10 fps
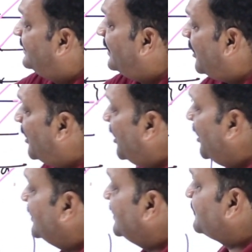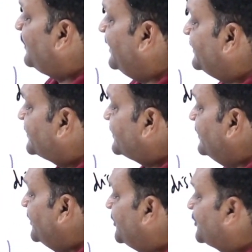All these planes
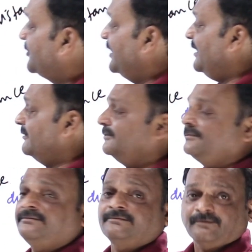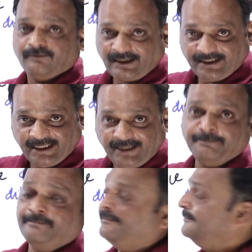should have one
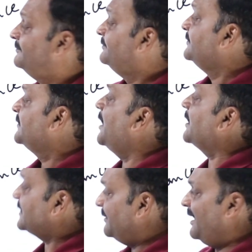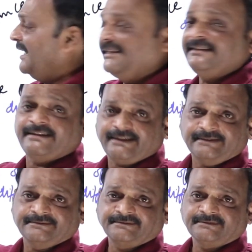name or some
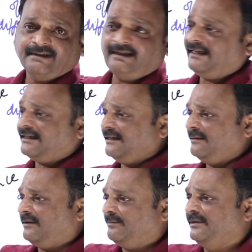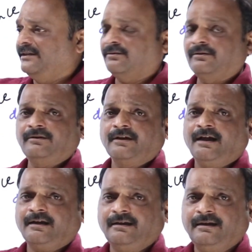identity, like a pin code
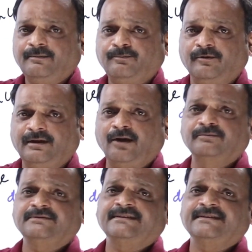or a house